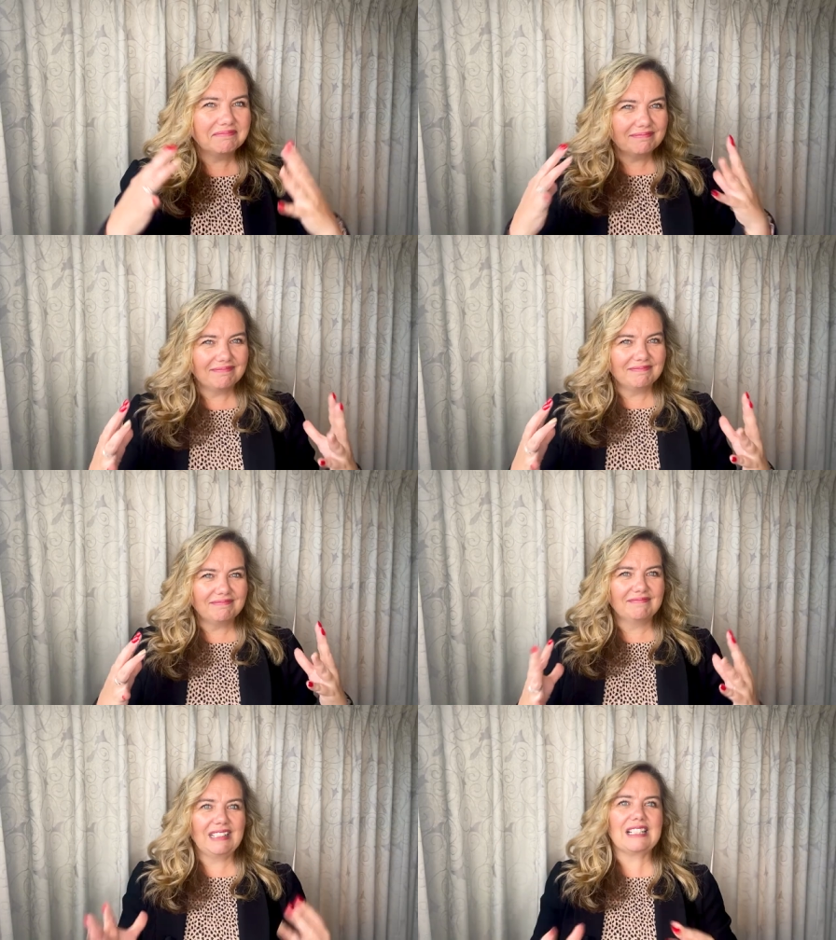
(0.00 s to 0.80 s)

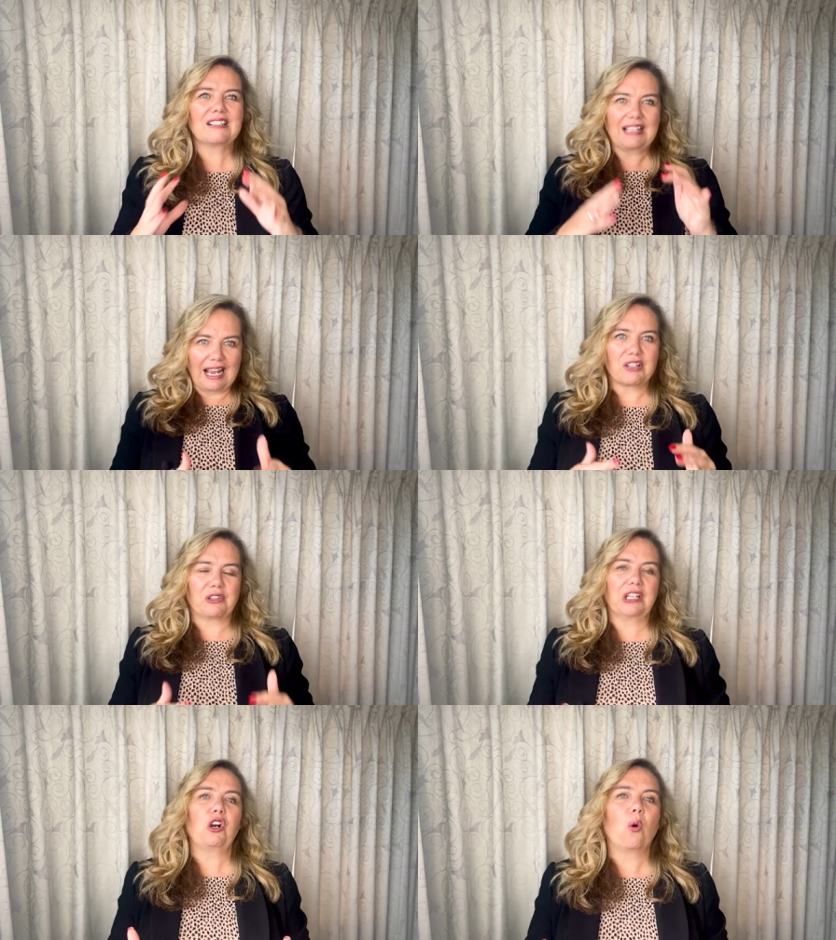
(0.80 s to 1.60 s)
Mm, it's
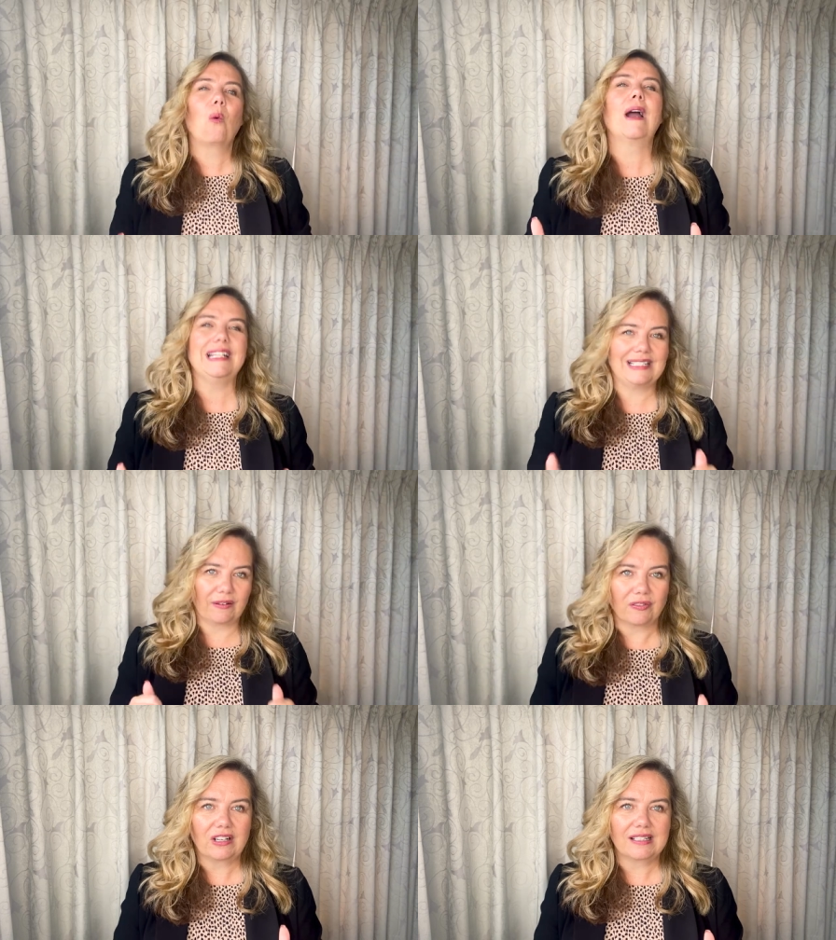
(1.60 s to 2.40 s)
actually quite
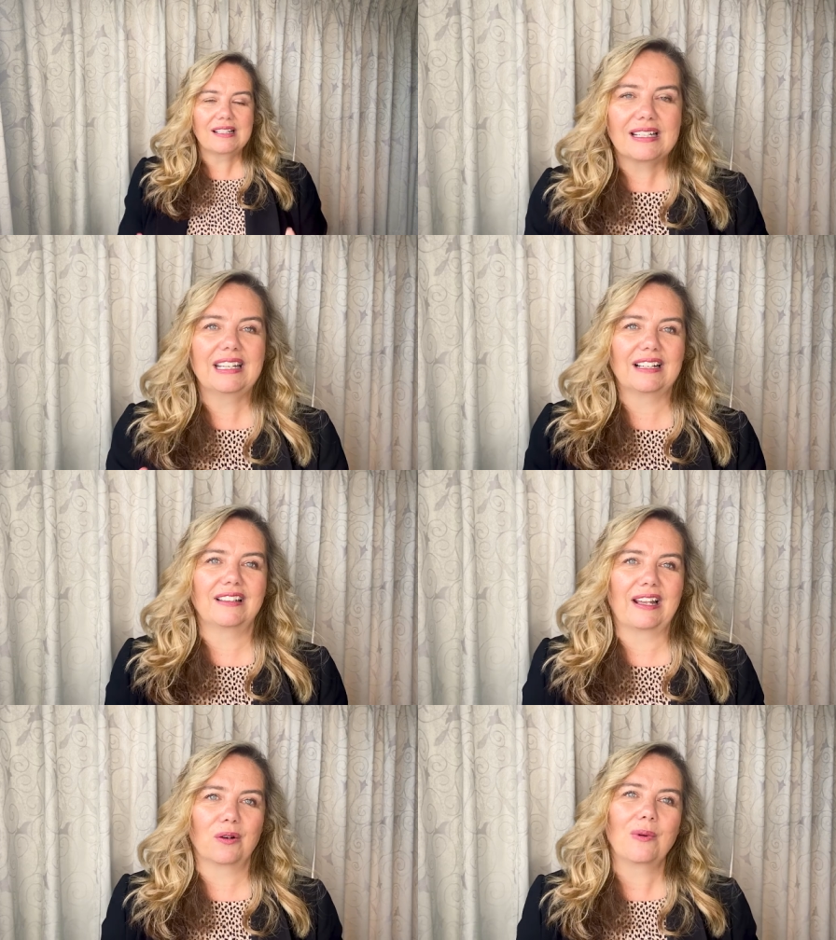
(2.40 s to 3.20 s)
different in a
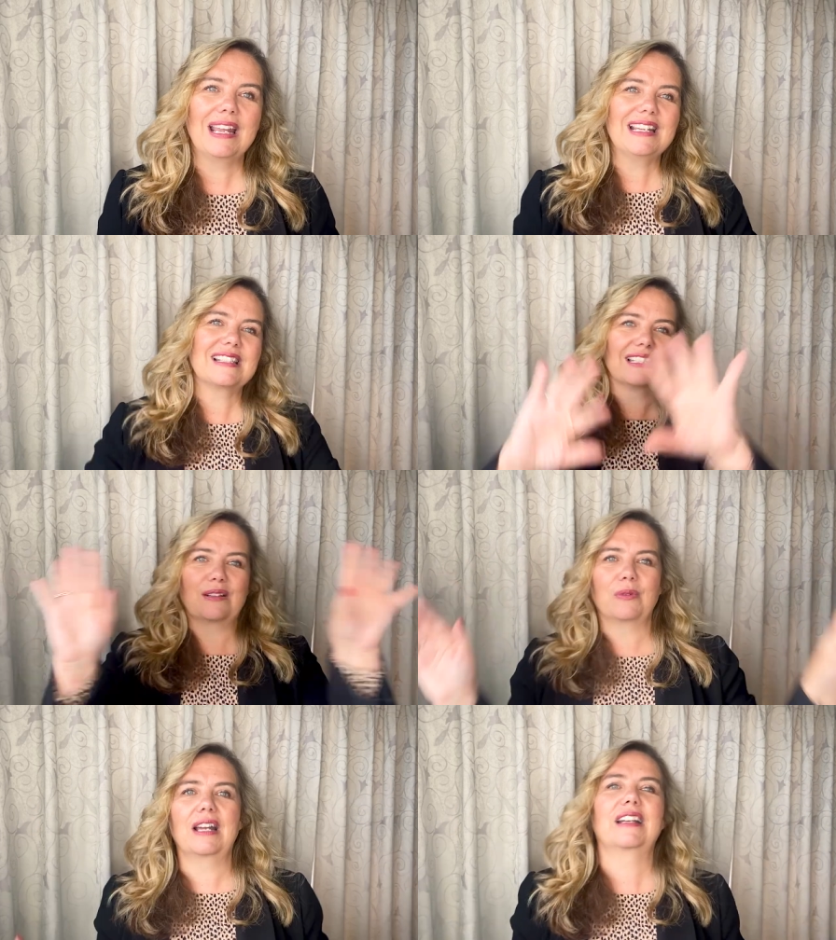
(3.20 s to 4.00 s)
lot of ways,
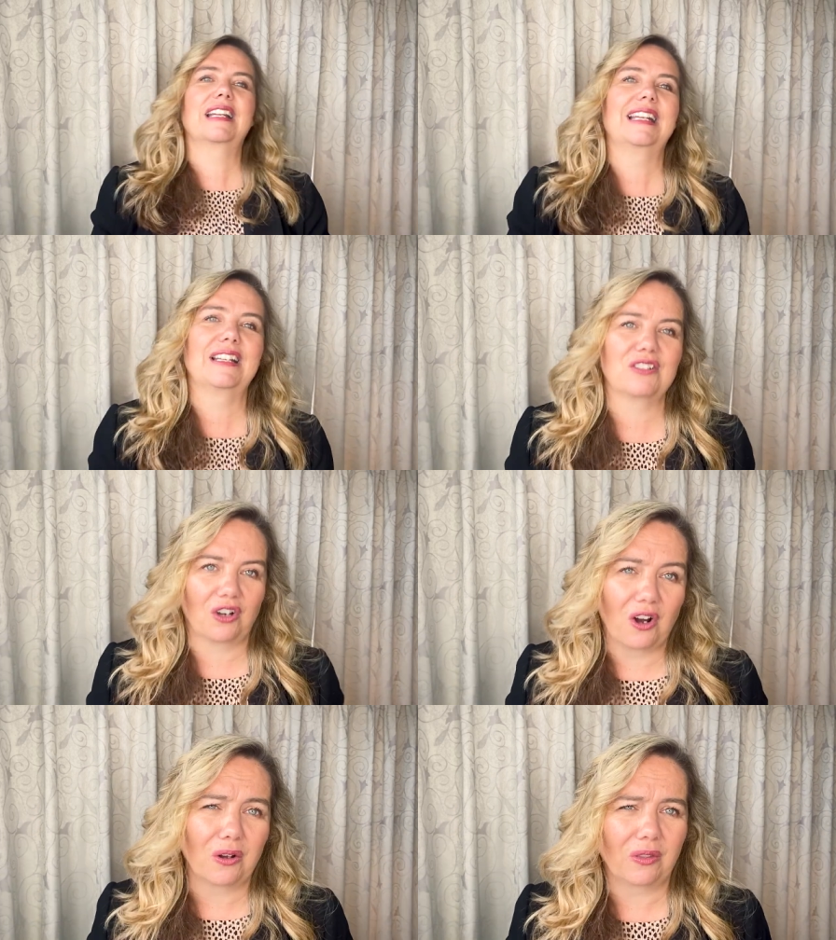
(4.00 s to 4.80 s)
and we're not going to get into
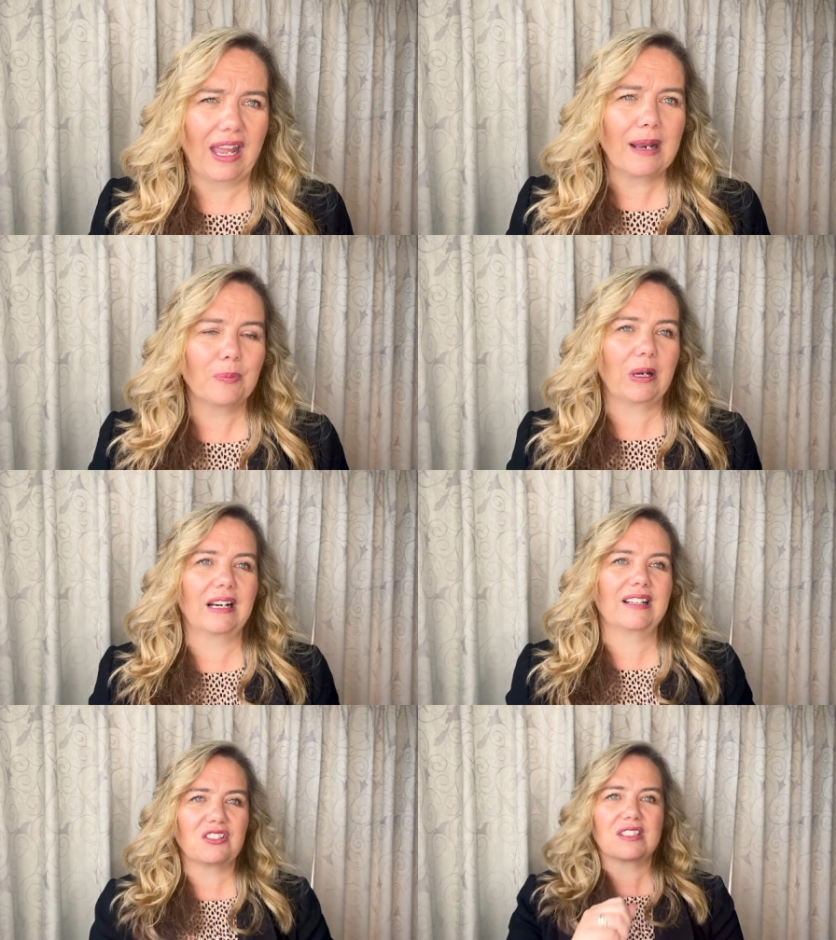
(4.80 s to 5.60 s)
all that,
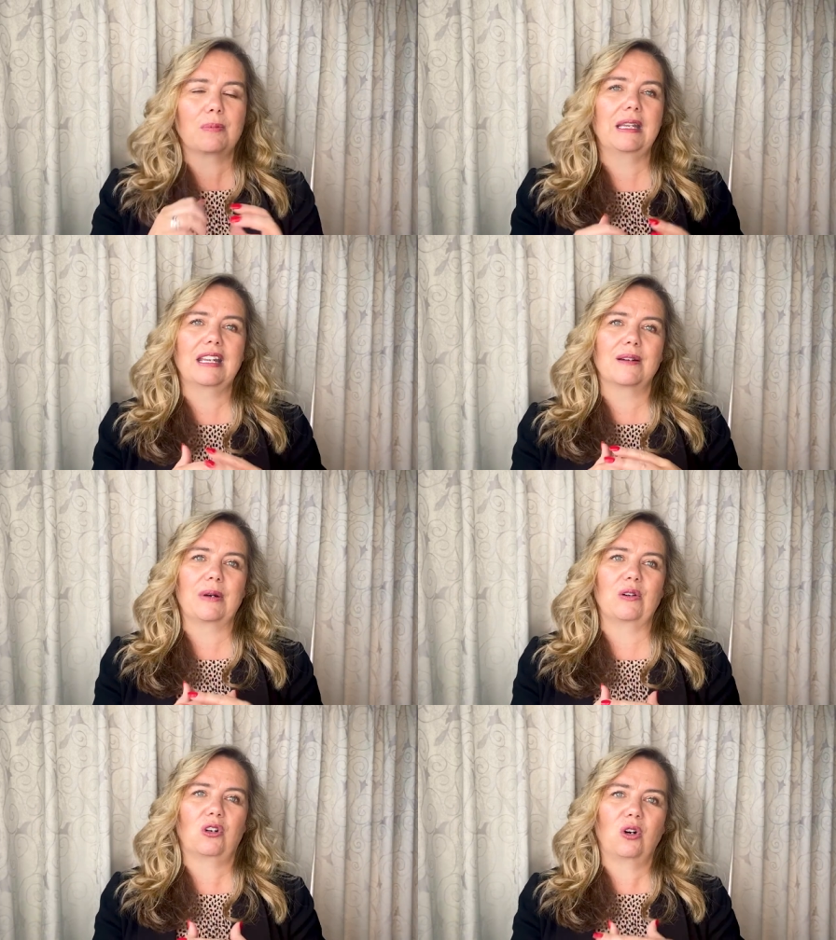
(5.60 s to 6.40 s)
but just speaking
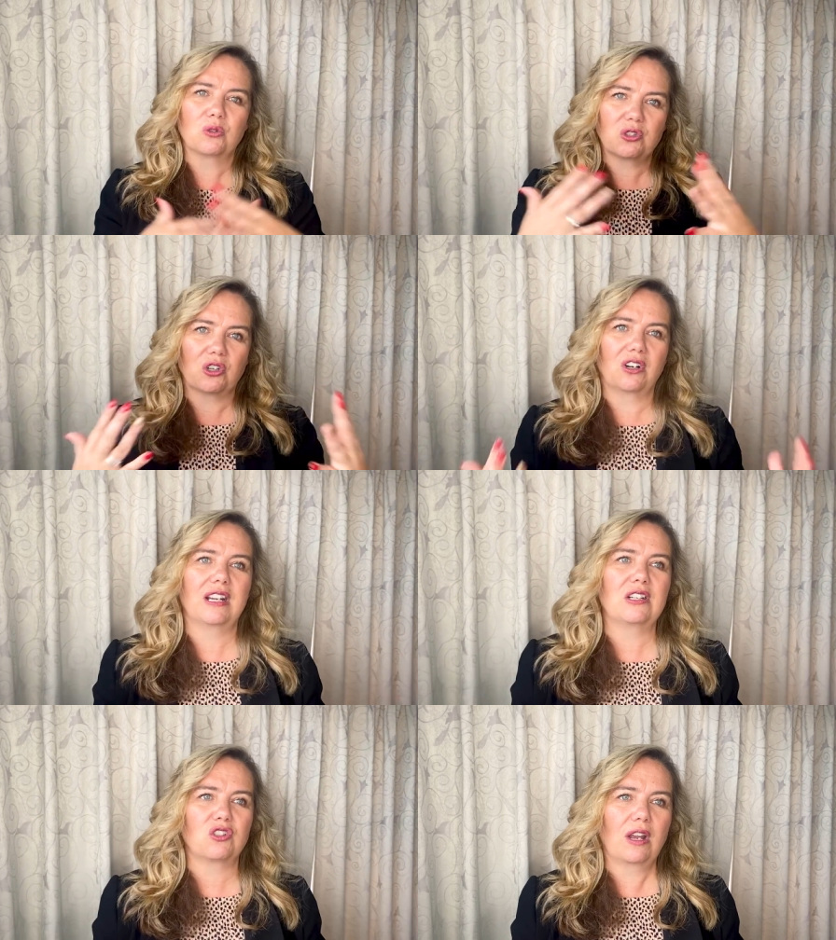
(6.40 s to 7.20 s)
about culture
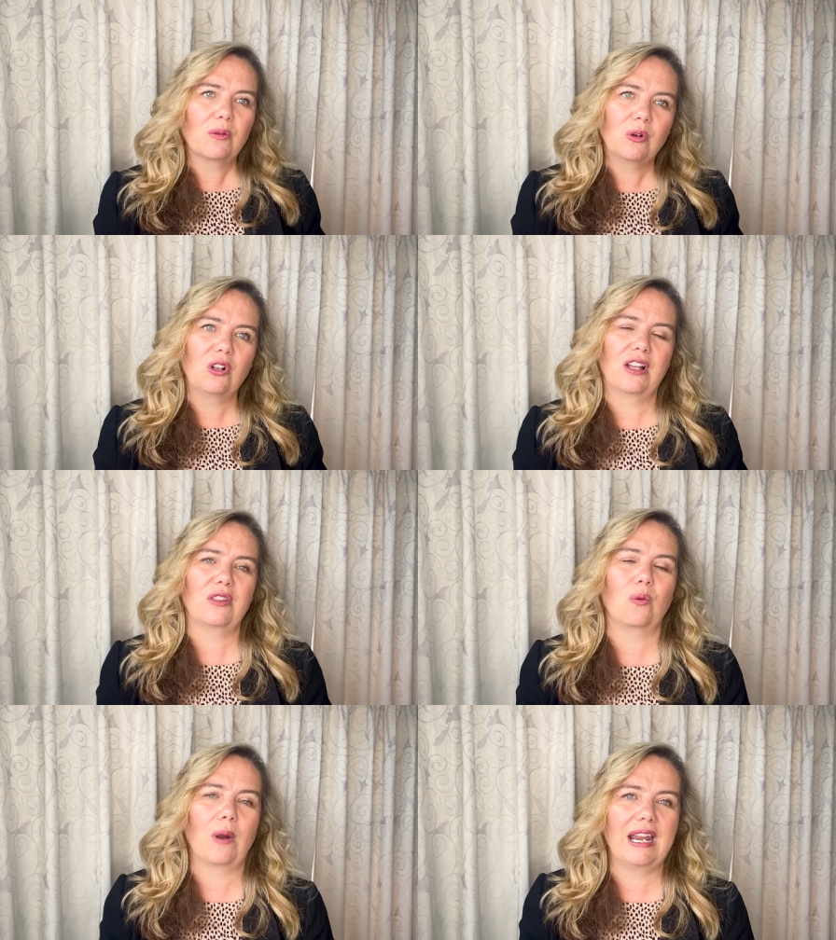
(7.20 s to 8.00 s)
in general and
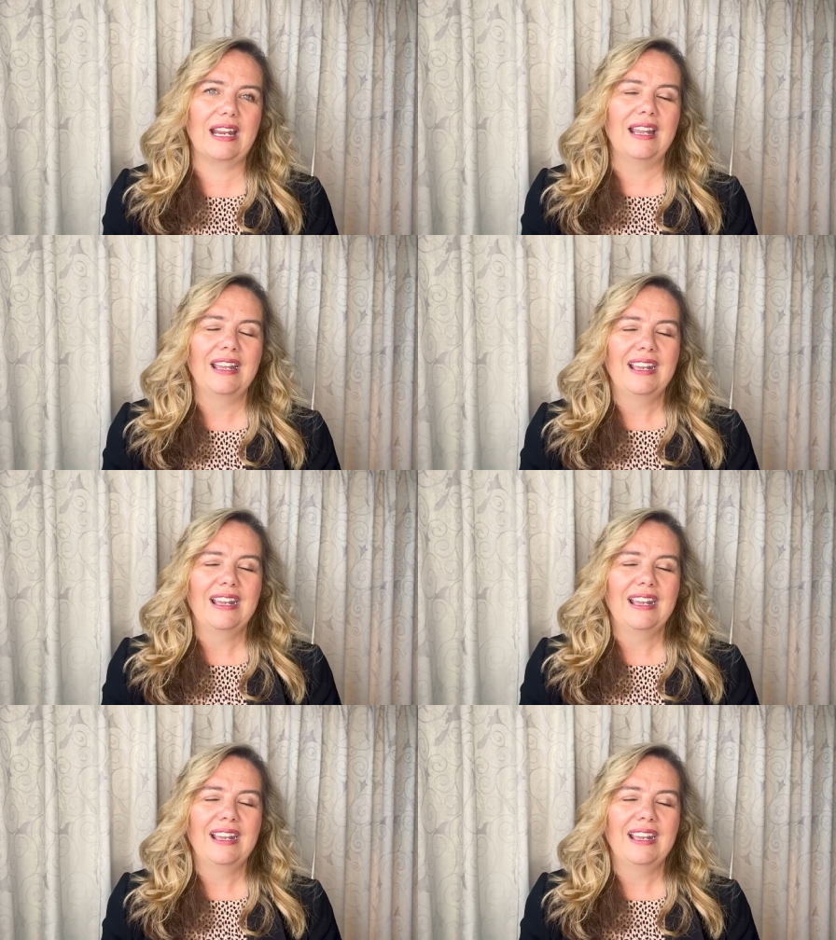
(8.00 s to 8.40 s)
the way